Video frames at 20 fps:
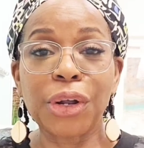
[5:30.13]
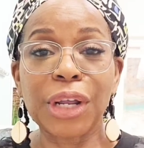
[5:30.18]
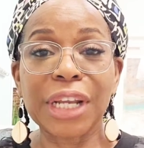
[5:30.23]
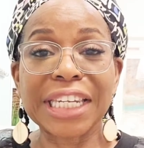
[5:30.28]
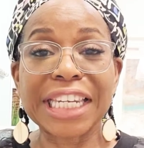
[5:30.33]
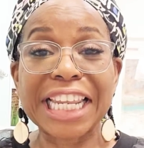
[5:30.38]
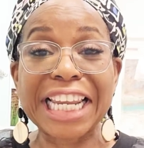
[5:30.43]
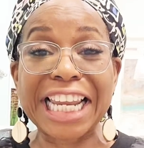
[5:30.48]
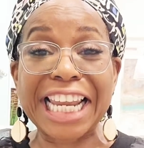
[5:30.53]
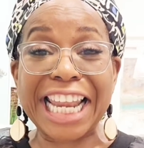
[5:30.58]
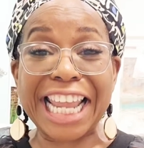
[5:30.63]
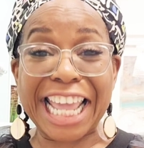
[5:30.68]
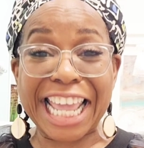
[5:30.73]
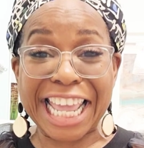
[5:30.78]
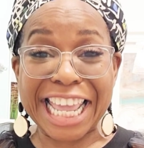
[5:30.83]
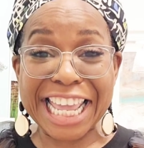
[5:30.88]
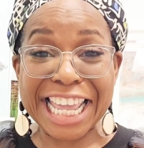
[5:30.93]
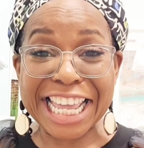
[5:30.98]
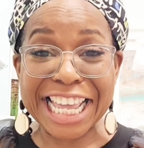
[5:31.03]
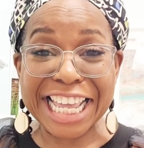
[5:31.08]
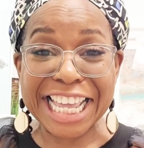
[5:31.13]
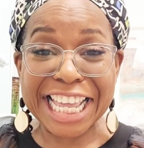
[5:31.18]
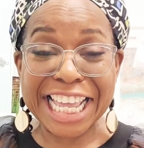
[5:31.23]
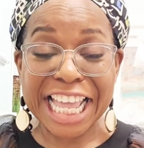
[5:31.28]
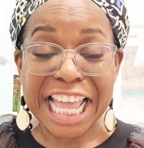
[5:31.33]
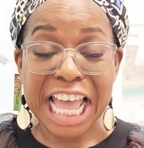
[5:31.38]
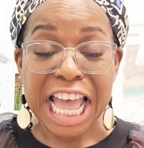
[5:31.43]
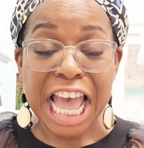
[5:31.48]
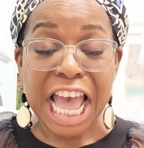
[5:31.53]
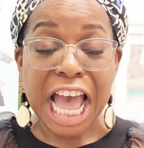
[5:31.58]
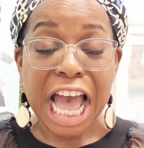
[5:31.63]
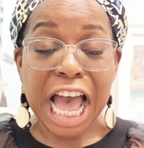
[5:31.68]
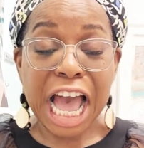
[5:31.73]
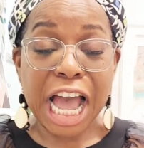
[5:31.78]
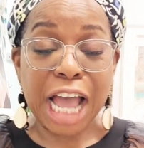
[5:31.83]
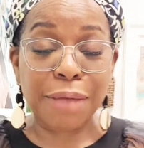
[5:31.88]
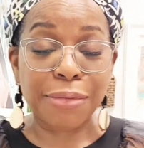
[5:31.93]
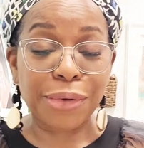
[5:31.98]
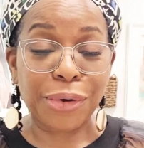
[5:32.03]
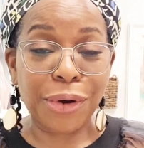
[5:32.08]
delay,
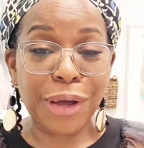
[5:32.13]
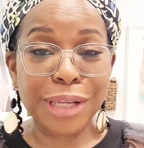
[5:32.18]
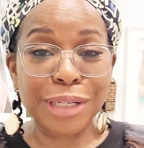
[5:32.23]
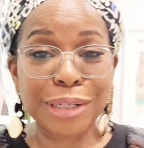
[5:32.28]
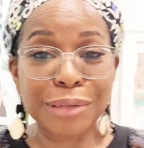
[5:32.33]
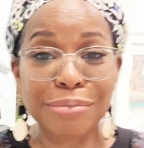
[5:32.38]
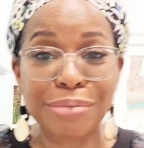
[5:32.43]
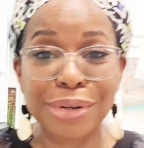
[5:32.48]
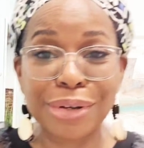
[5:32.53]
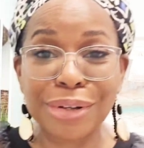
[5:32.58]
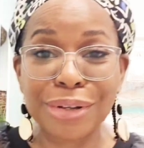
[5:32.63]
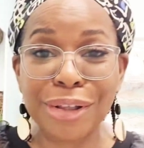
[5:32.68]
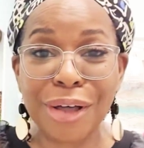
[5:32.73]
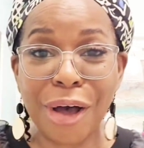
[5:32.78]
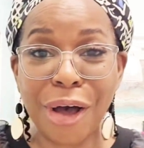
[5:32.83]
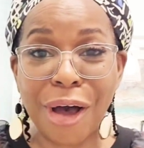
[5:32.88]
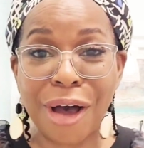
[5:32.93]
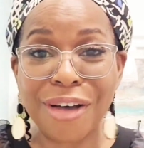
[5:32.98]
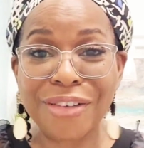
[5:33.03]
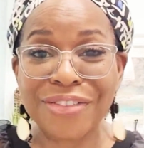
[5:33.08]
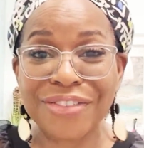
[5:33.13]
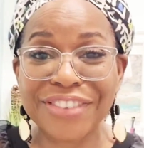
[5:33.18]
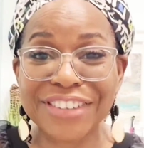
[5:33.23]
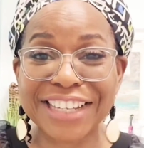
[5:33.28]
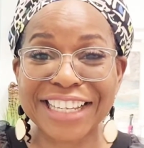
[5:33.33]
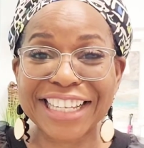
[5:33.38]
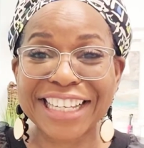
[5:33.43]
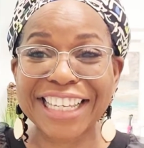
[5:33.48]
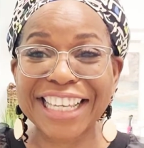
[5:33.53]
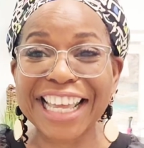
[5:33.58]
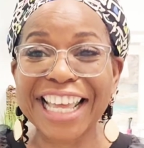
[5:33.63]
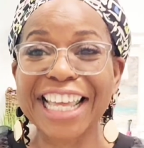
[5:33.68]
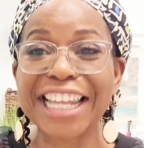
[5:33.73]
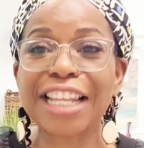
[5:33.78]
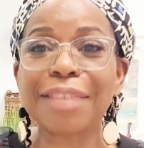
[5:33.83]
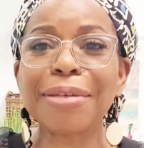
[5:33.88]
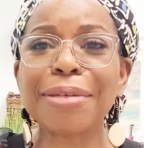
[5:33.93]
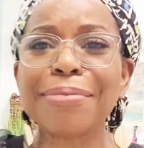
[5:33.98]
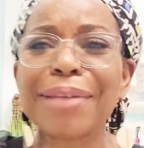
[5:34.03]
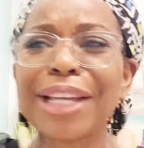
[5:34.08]
I'm going to pull off, and
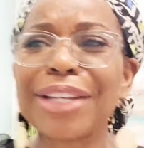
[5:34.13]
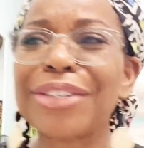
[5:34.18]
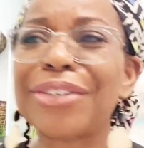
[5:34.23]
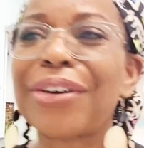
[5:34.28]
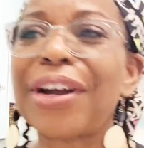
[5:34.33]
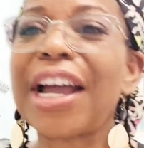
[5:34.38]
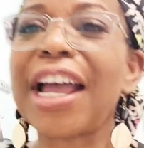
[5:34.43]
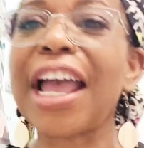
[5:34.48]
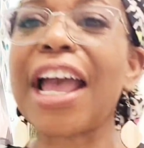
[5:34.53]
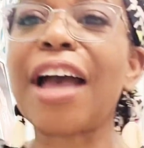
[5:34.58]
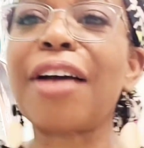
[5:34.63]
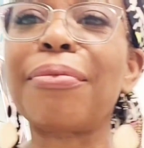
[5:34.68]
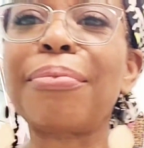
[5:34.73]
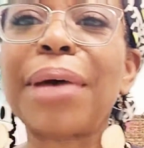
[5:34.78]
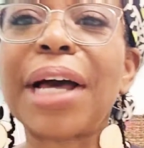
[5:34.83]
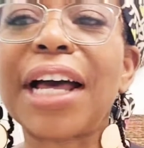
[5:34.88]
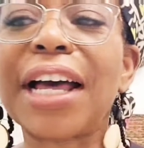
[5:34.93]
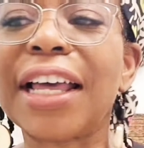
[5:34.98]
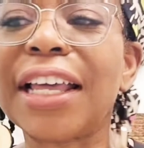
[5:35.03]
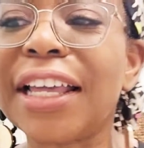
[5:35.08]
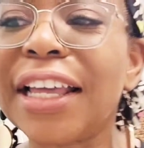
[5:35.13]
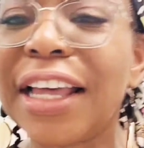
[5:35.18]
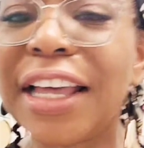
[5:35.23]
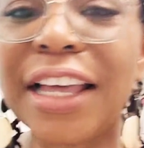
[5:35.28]
let me make sure I have my,